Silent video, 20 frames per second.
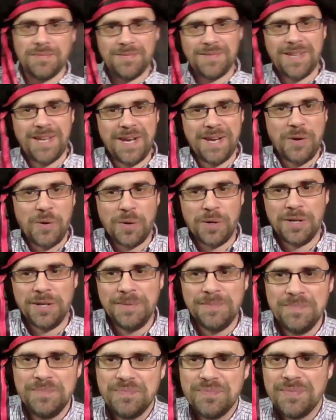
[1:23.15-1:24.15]
Hi
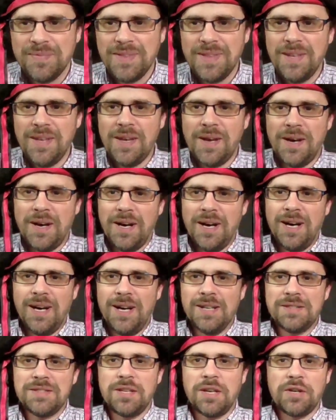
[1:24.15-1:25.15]
Cora.
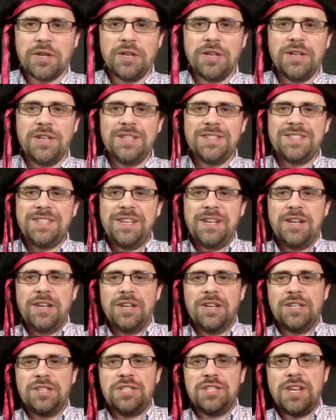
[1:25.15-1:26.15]
Tucker is
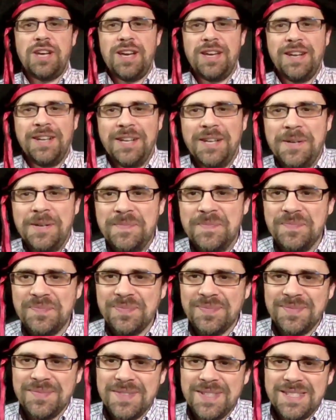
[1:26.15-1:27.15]
here, Gianna,
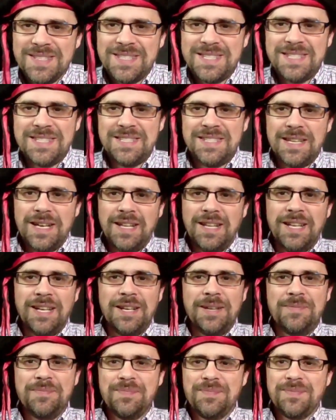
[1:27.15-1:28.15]

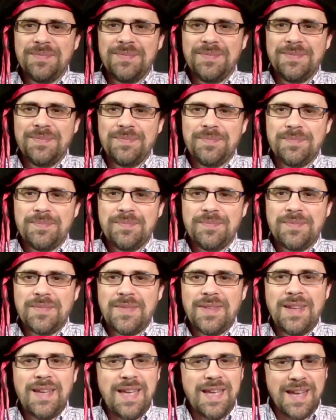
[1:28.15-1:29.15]
Stella,
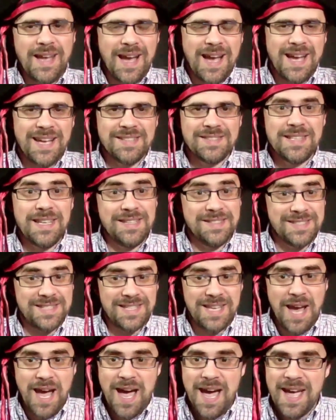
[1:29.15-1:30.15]
hey guys, and
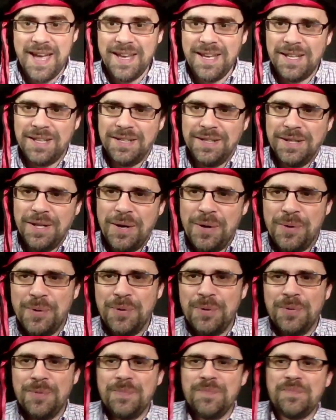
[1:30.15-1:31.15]
Sky,
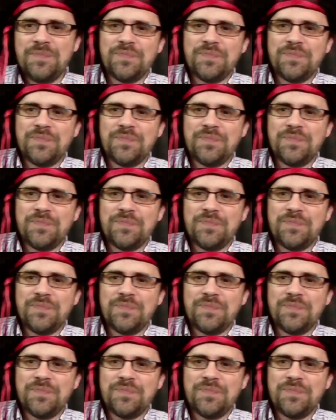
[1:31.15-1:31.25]
hello.